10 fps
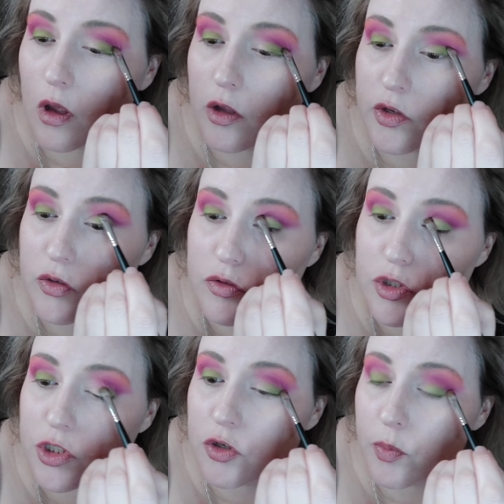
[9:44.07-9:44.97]
I'll use
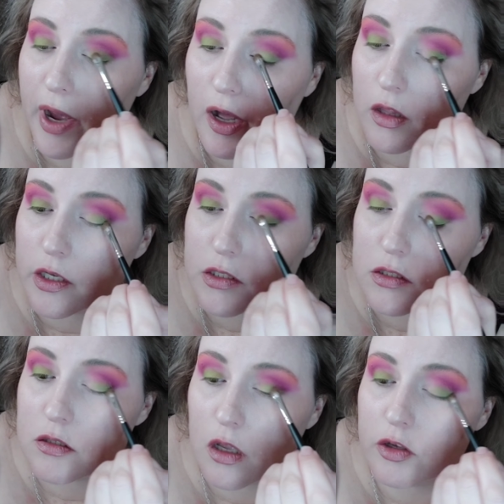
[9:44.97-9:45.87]
two
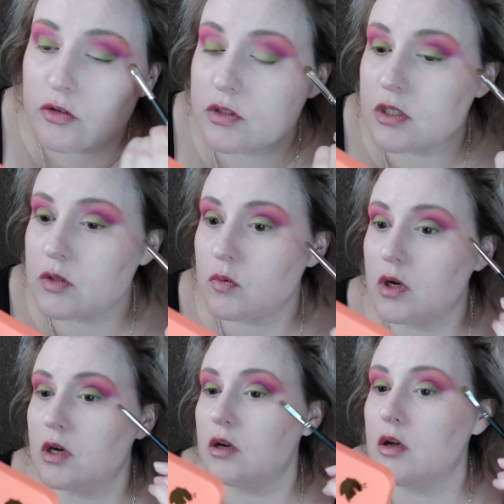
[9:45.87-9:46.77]
palettes. I'll use this
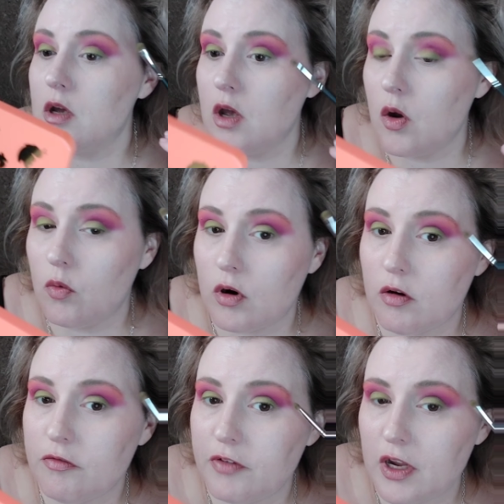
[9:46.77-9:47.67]
one where
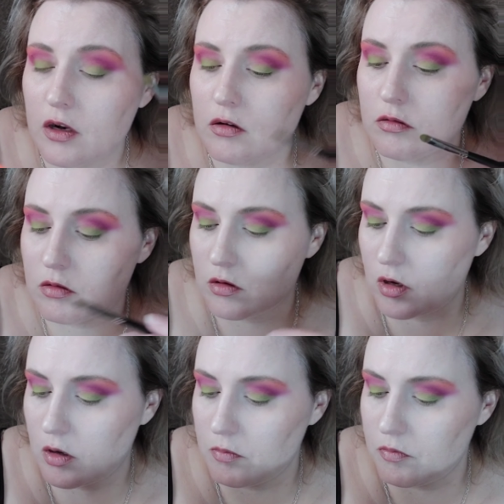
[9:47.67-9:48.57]
I'll fade
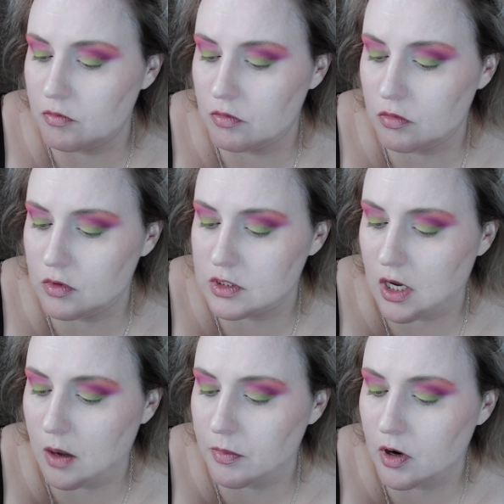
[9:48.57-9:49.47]
the
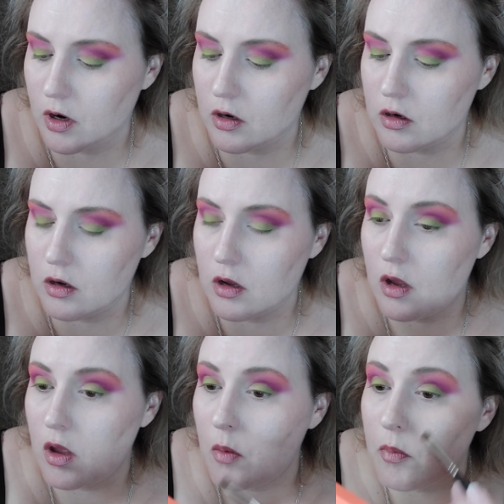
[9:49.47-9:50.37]
top part,
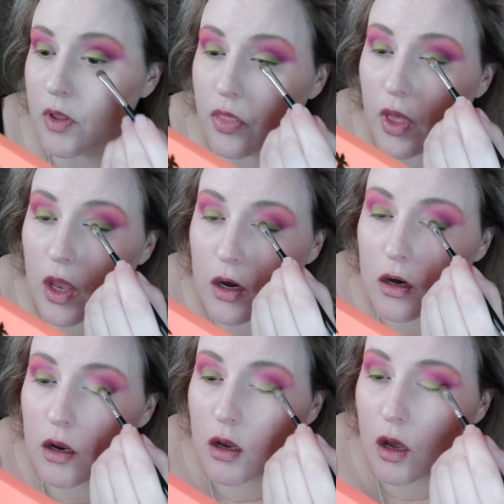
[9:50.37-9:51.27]
but
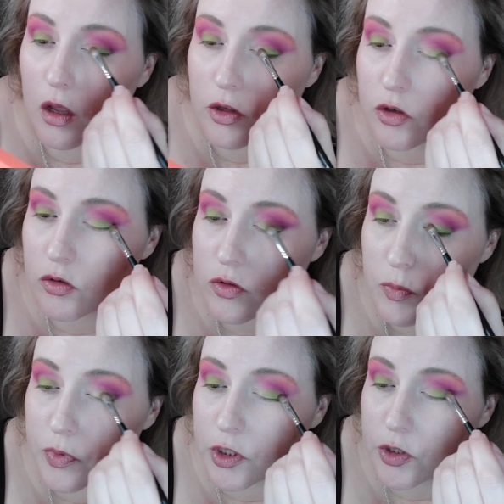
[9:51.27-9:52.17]
then I'll use
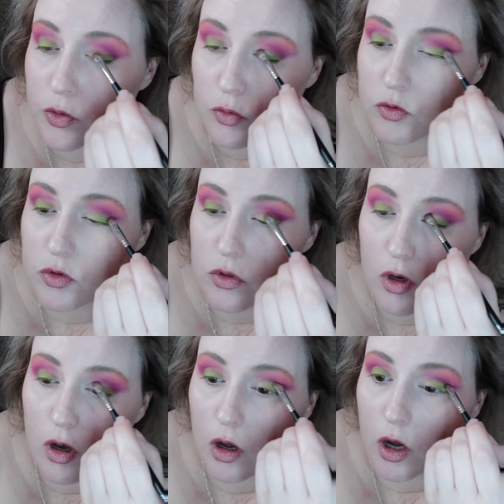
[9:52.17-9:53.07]
blues
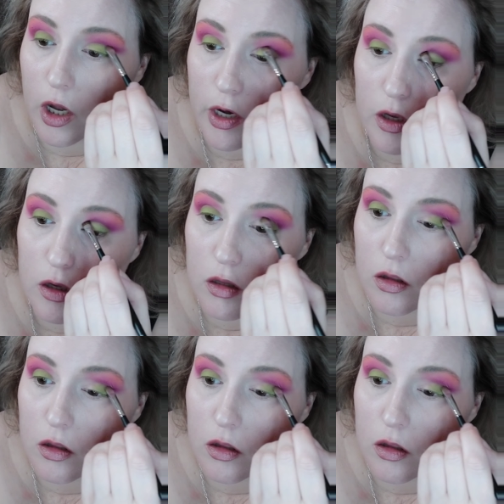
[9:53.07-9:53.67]
on